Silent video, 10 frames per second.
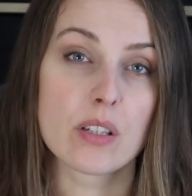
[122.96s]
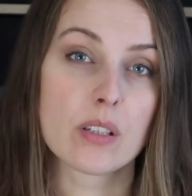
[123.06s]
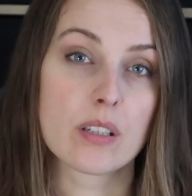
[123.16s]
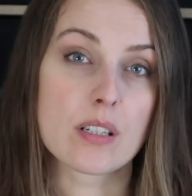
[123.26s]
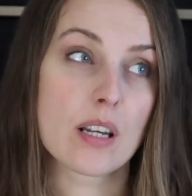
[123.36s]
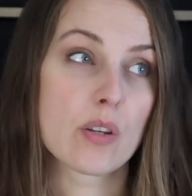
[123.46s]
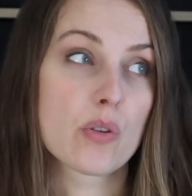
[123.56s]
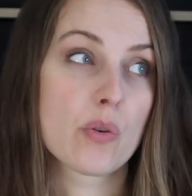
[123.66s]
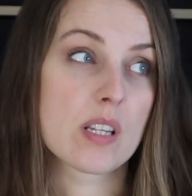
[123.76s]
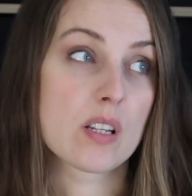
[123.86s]
circulars. I
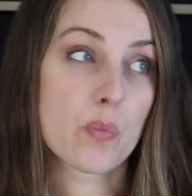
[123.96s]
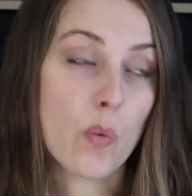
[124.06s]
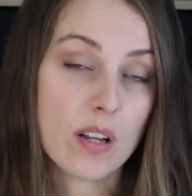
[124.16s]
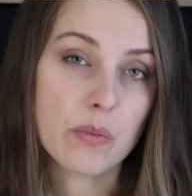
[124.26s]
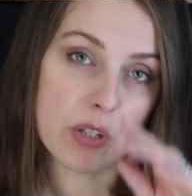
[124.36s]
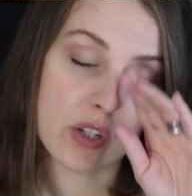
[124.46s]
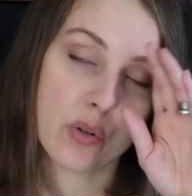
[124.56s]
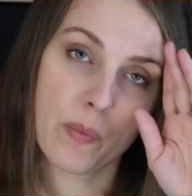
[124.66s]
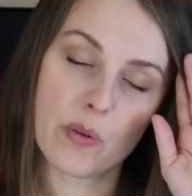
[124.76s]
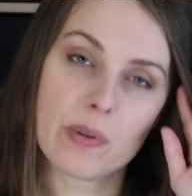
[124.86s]
use U S size one, which is
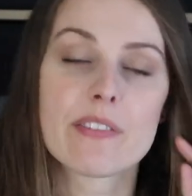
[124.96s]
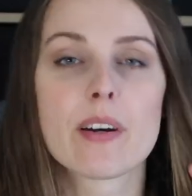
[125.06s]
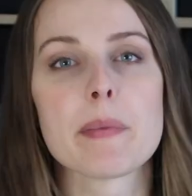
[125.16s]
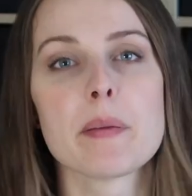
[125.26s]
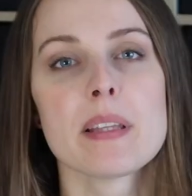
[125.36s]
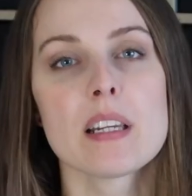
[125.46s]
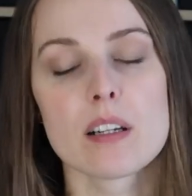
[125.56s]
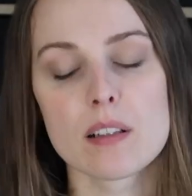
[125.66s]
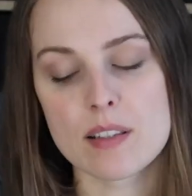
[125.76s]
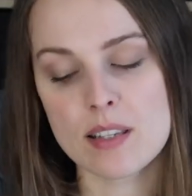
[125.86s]
two point two five
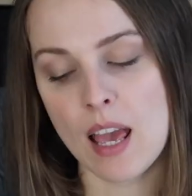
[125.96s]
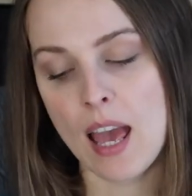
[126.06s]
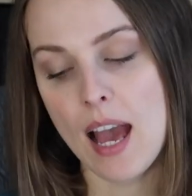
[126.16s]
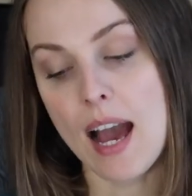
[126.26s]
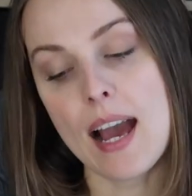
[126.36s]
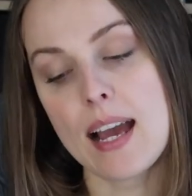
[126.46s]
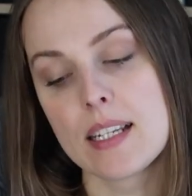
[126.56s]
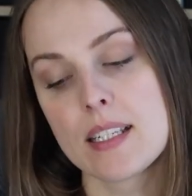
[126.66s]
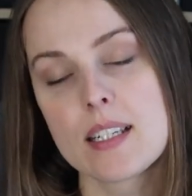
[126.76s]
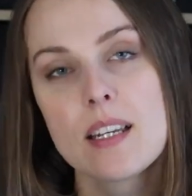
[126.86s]
millimeters,
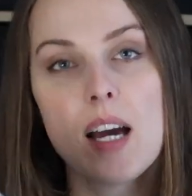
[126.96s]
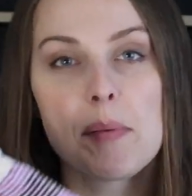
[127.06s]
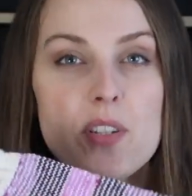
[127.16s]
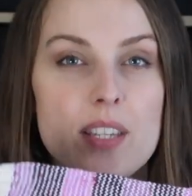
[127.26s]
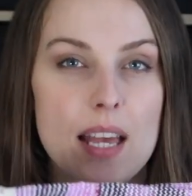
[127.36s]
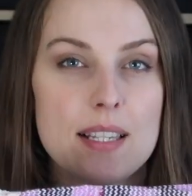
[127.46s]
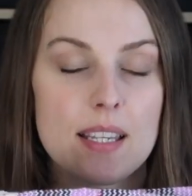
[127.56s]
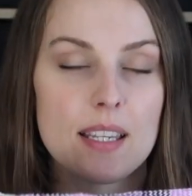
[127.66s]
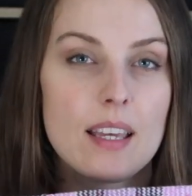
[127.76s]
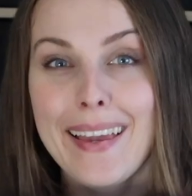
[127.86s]
and I'm just
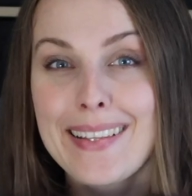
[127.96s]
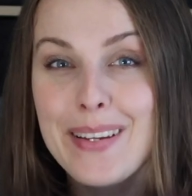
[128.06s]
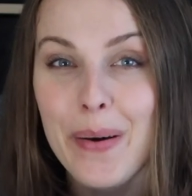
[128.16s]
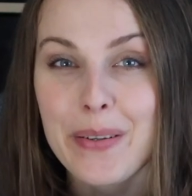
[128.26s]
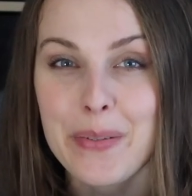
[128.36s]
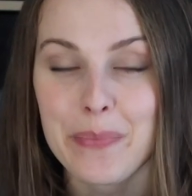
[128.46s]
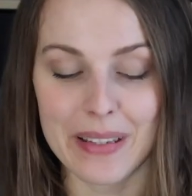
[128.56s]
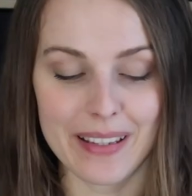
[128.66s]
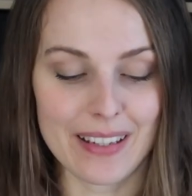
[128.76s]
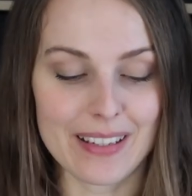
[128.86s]
guessing it's going to
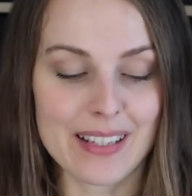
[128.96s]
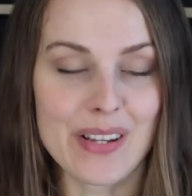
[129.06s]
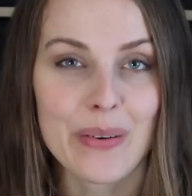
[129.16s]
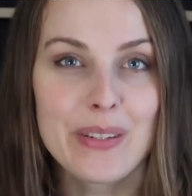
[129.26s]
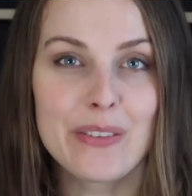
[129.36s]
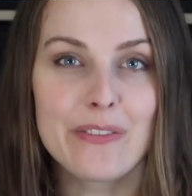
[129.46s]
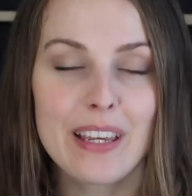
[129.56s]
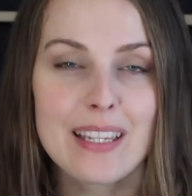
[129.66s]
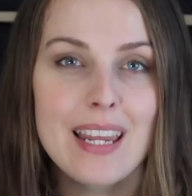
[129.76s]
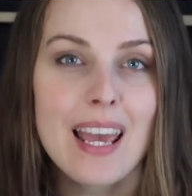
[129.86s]
be it's going to
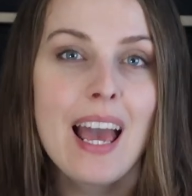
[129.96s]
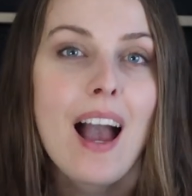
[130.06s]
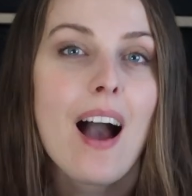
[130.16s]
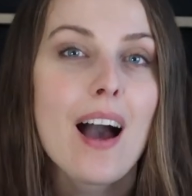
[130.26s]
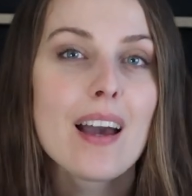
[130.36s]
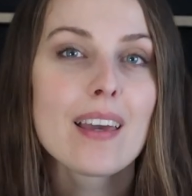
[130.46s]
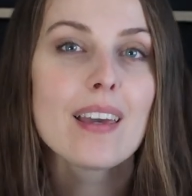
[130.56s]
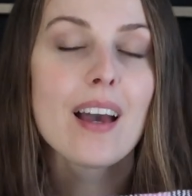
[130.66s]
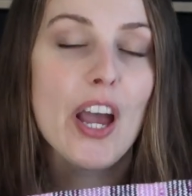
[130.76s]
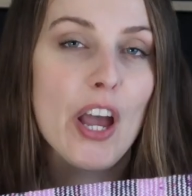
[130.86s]
fit.
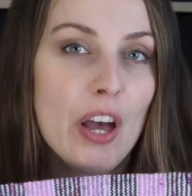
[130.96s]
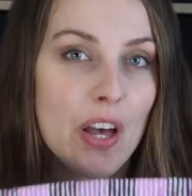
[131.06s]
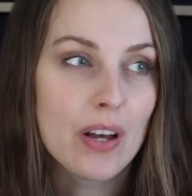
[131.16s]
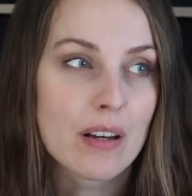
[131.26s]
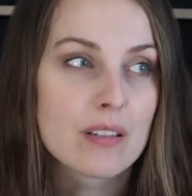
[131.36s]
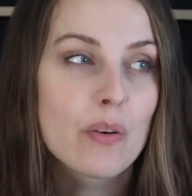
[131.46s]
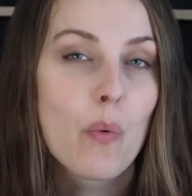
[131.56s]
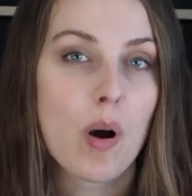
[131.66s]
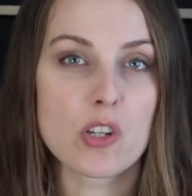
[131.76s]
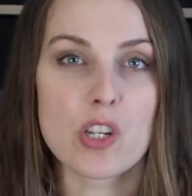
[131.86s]
I heard
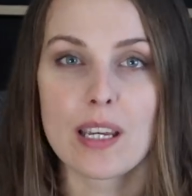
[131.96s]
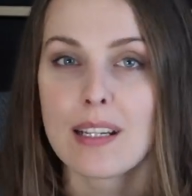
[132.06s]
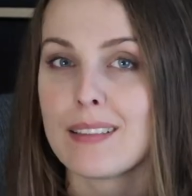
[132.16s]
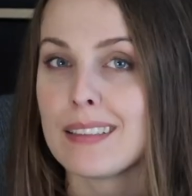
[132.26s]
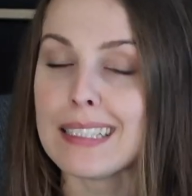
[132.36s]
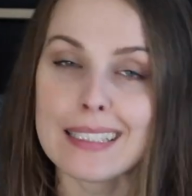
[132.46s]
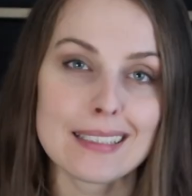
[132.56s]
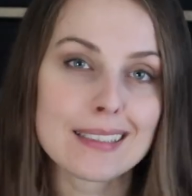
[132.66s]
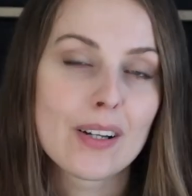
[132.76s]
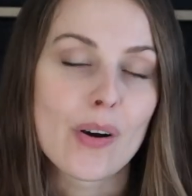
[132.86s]
watching
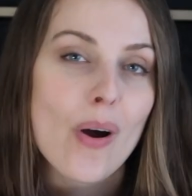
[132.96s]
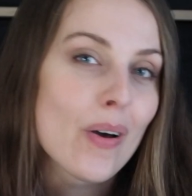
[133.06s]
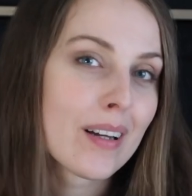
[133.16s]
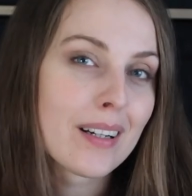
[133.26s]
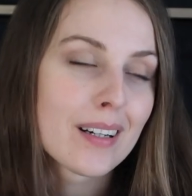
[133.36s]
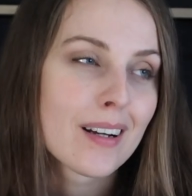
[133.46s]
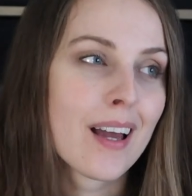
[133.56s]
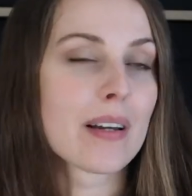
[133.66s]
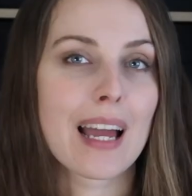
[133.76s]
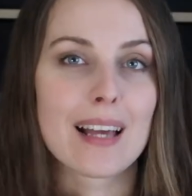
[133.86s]
Denise or other
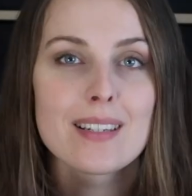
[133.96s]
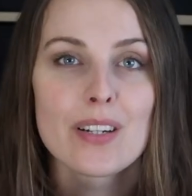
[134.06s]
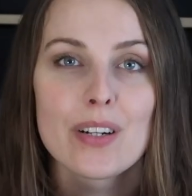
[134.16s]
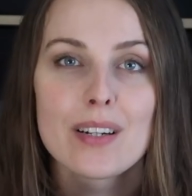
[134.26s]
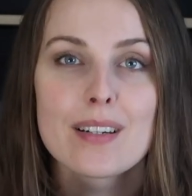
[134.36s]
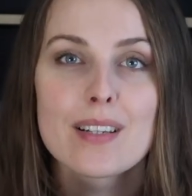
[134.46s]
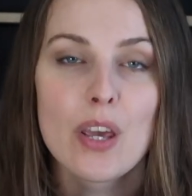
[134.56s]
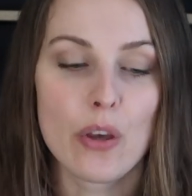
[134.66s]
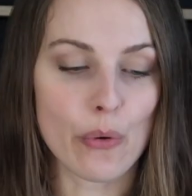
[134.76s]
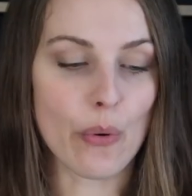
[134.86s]
podcasters
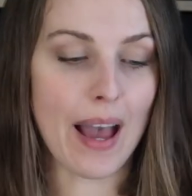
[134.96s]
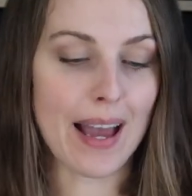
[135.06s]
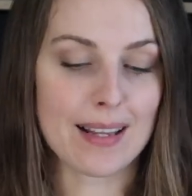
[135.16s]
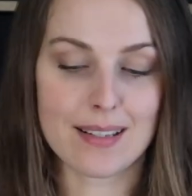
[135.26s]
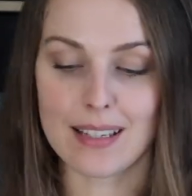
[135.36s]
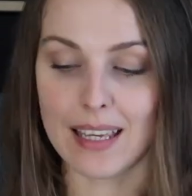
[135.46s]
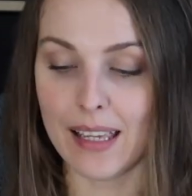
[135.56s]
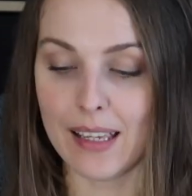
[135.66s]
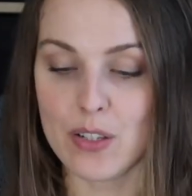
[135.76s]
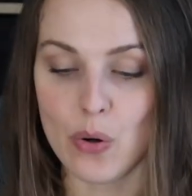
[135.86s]
who has
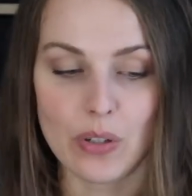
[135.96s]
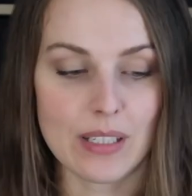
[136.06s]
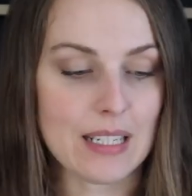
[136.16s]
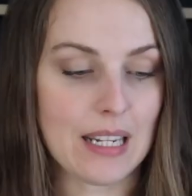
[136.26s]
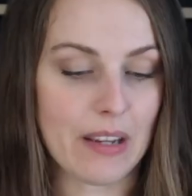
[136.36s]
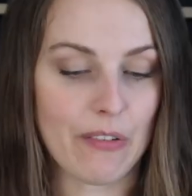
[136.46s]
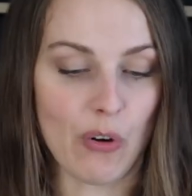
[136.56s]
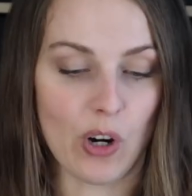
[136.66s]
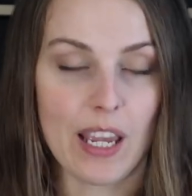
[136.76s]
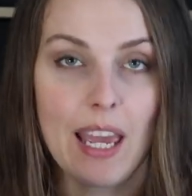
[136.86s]
kids or knitting
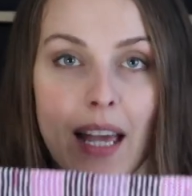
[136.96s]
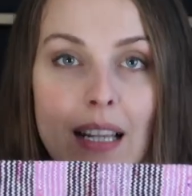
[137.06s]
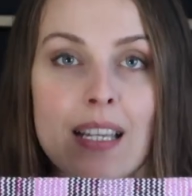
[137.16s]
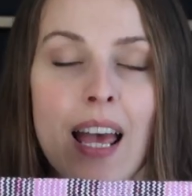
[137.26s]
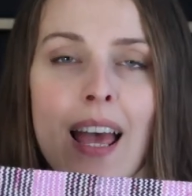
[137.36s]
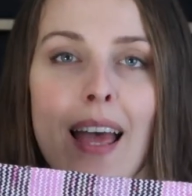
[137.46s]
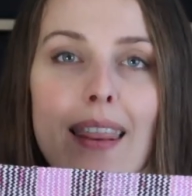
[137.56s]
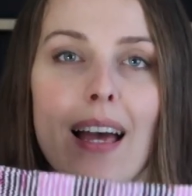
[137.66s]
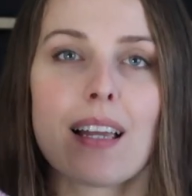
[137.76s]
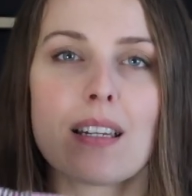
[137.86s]
for kids
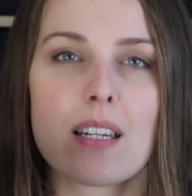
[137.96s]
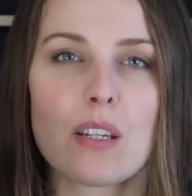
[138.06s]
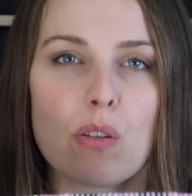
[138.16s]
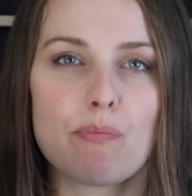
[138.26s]
that